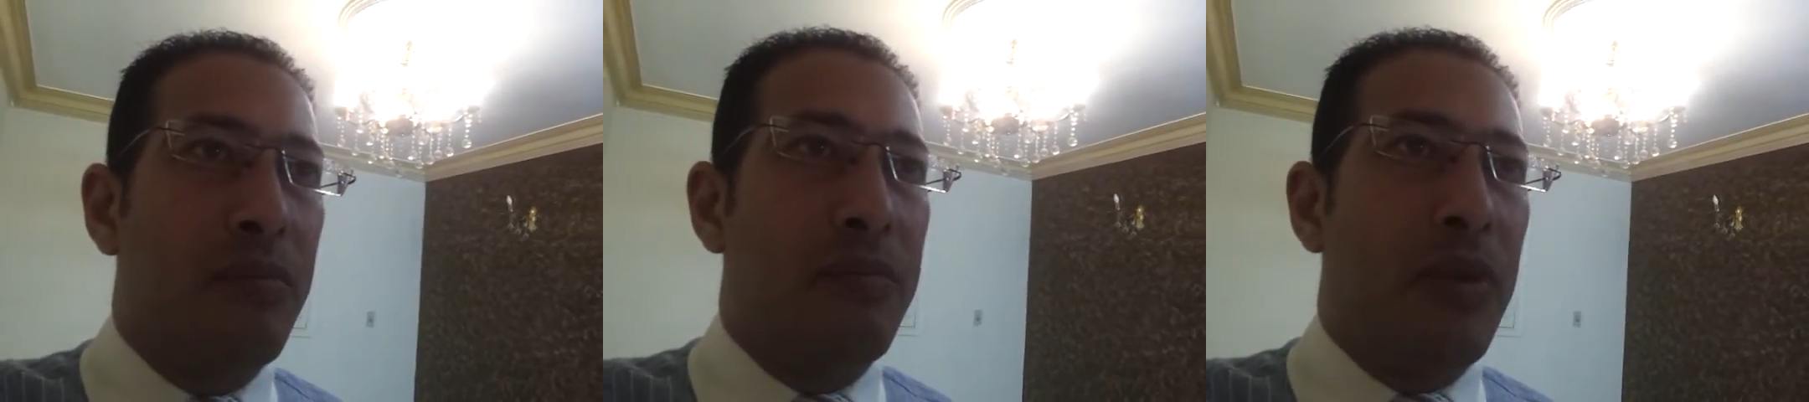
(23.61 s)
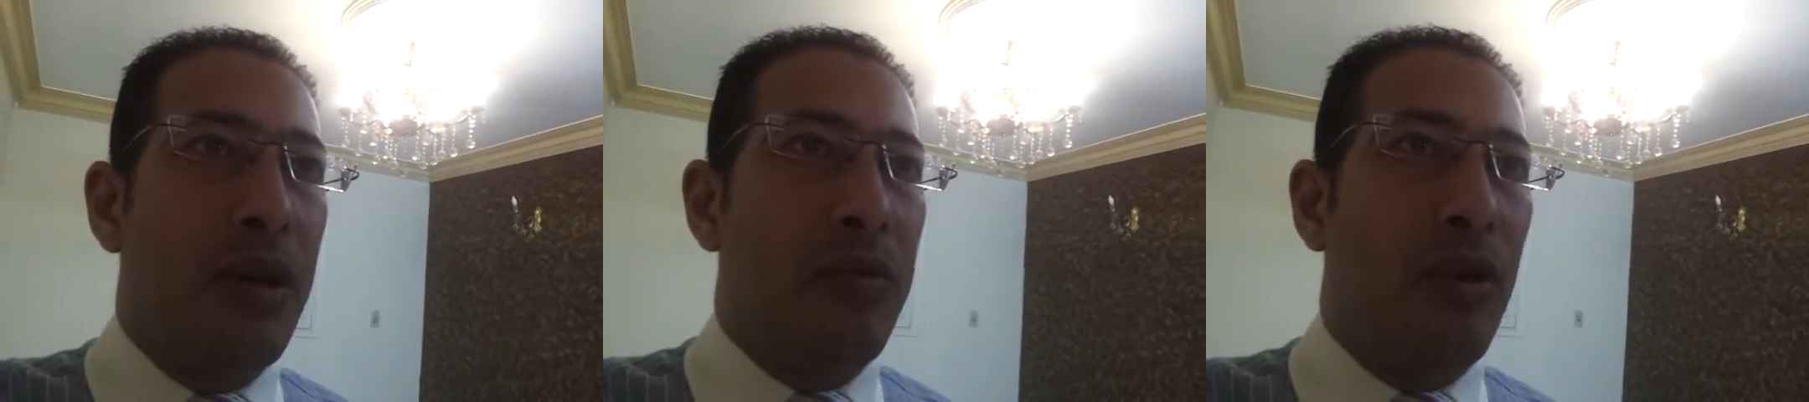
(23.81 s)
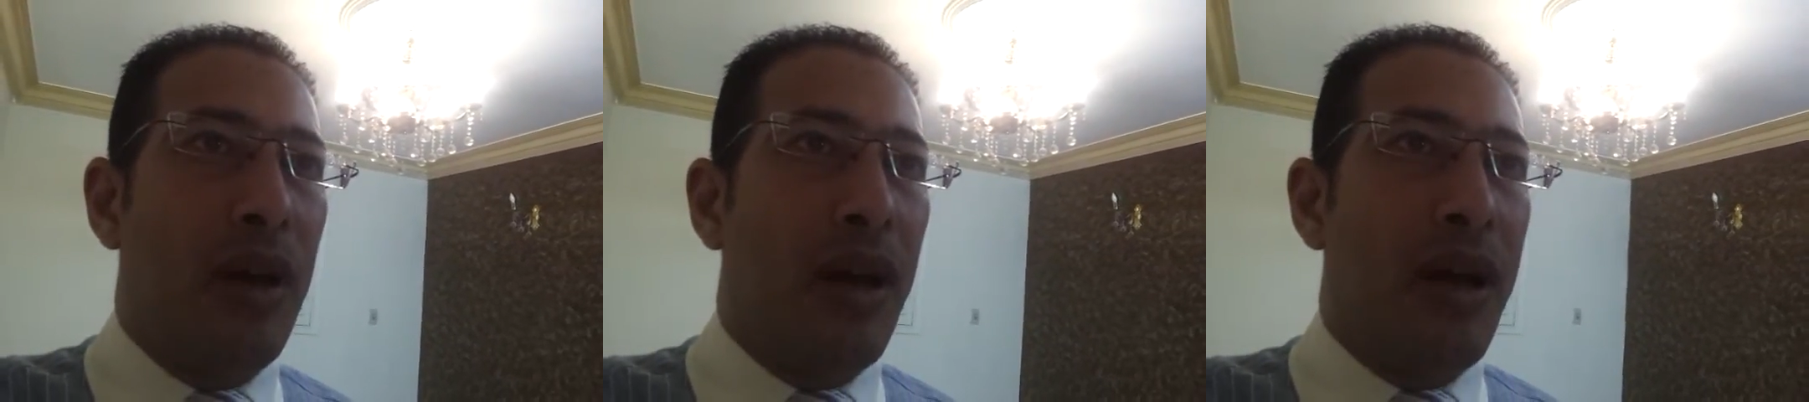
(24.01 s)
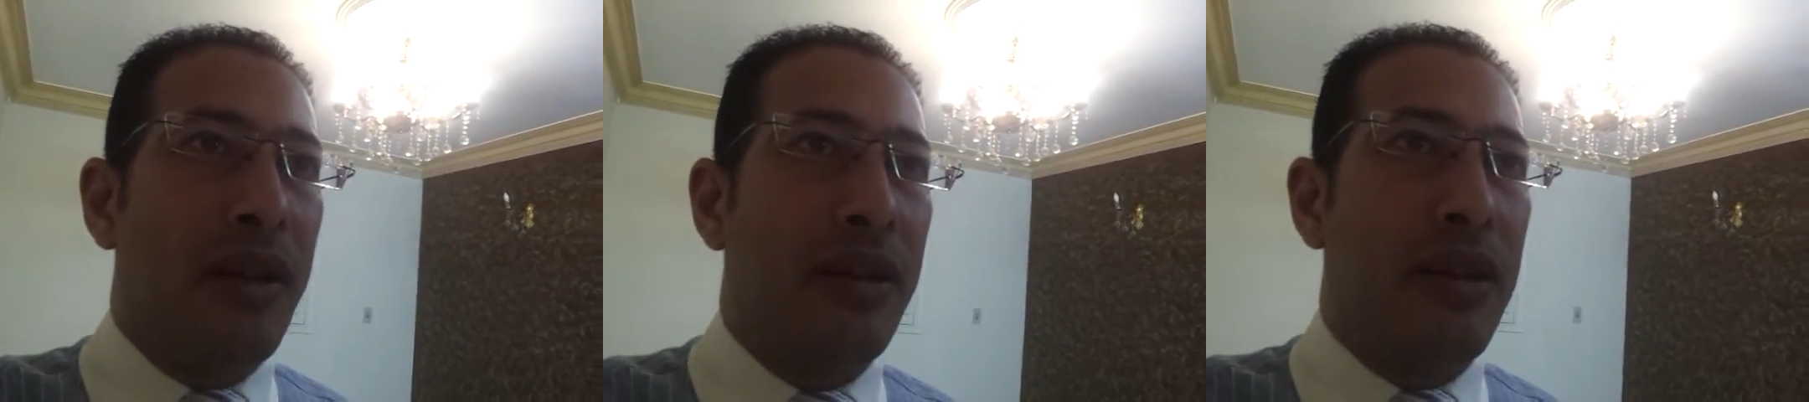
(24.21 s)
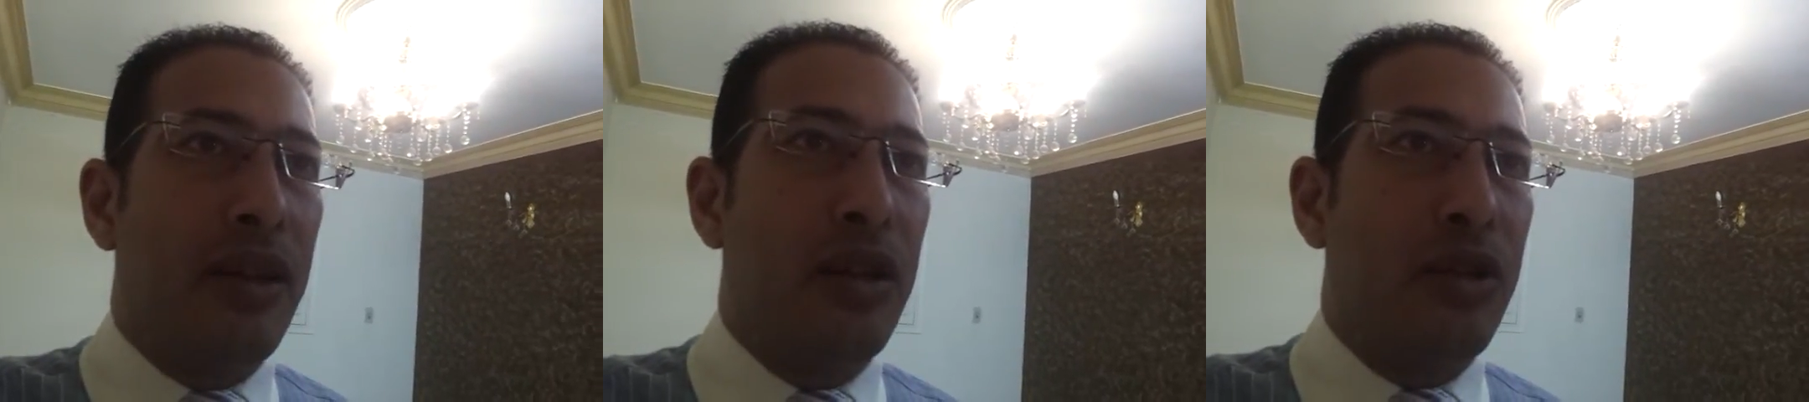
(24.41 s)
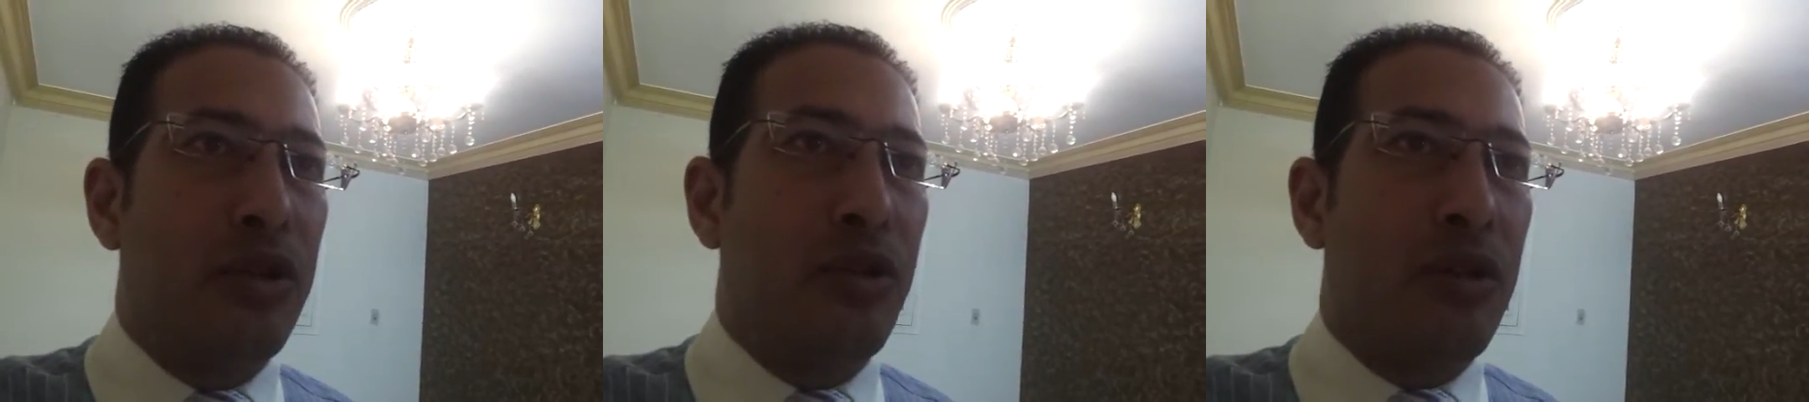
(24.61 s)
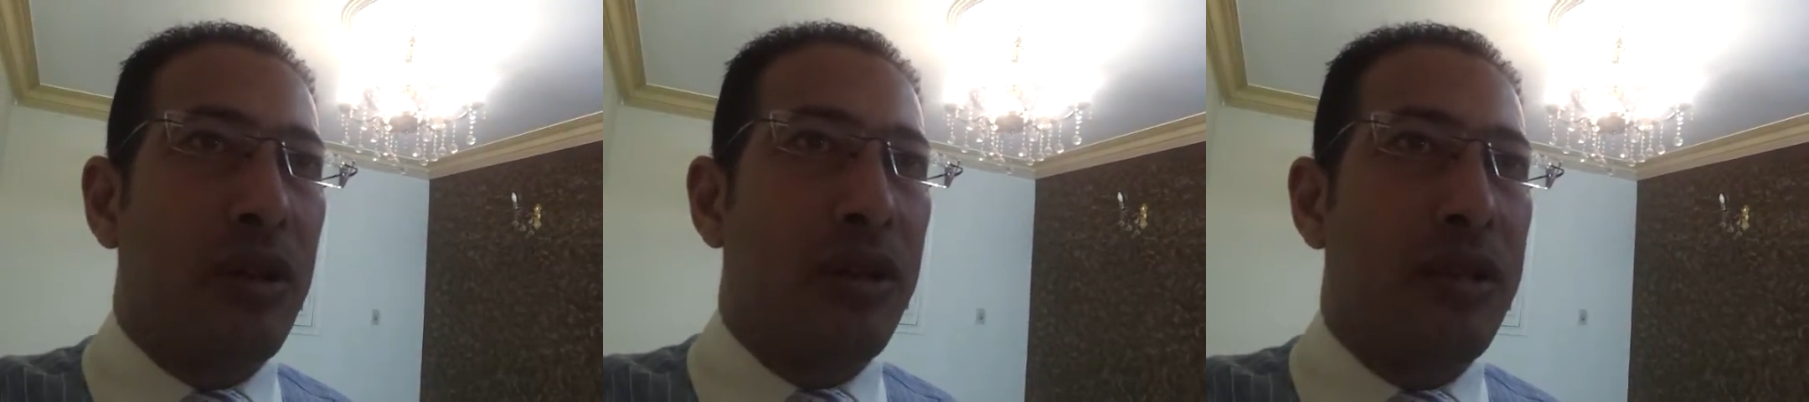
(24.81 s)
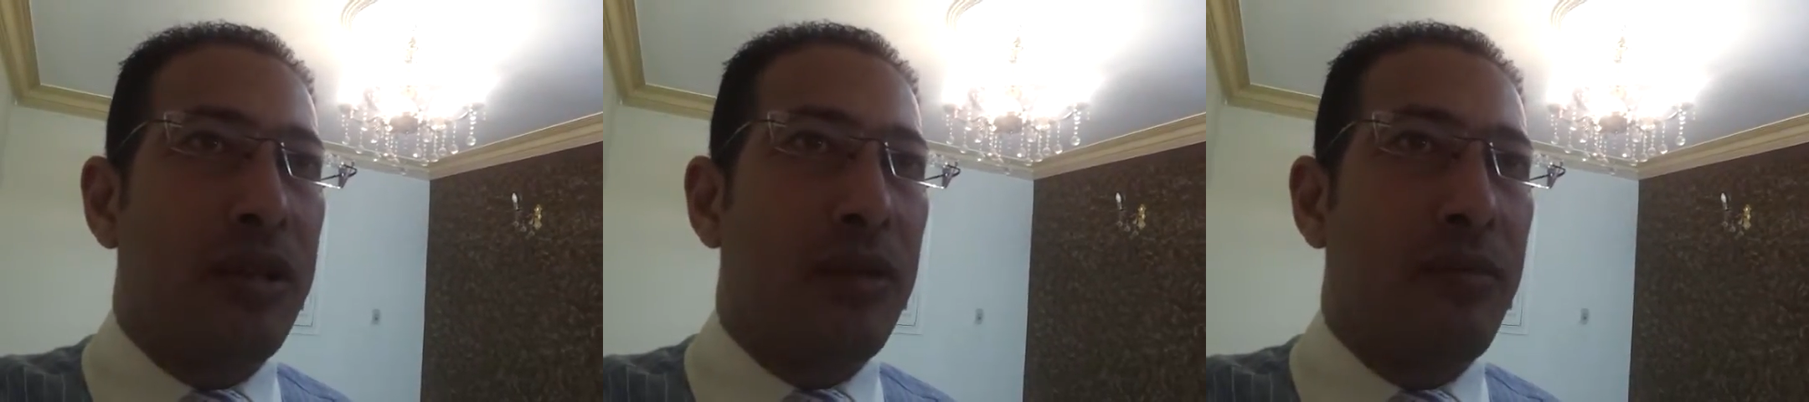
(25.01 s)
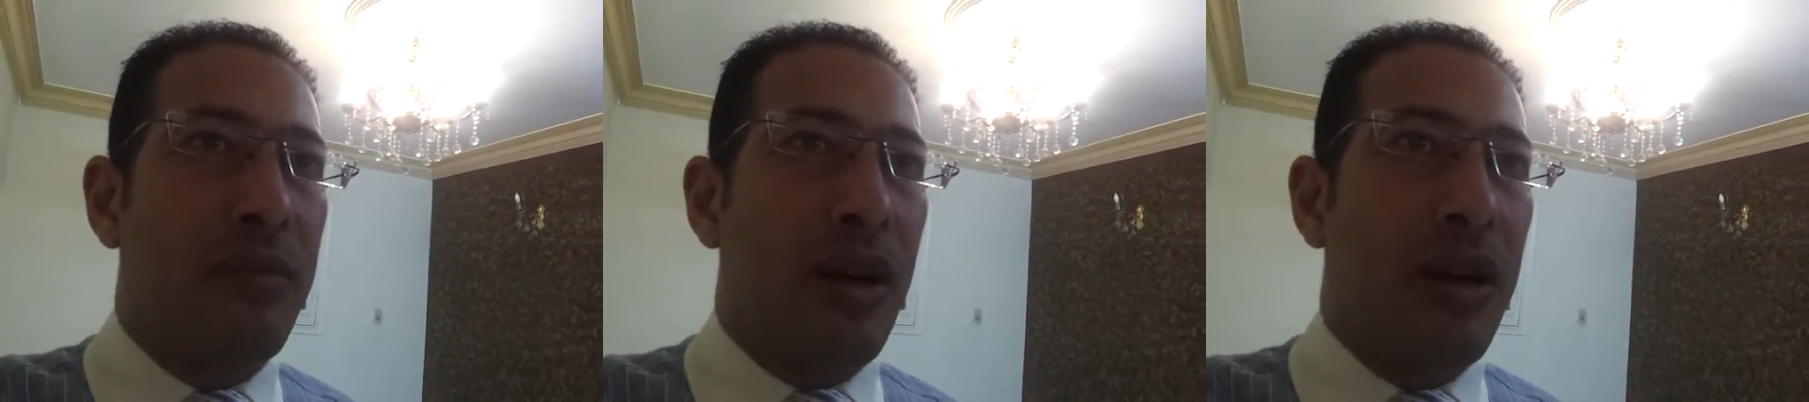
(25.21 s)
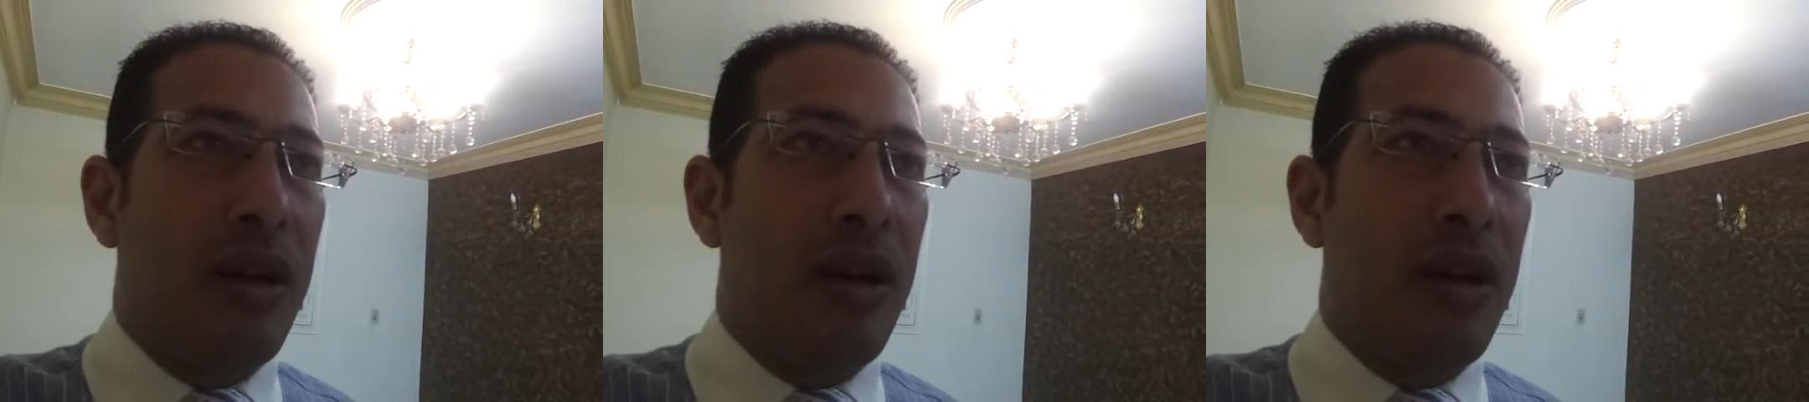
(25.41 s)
people and insurance my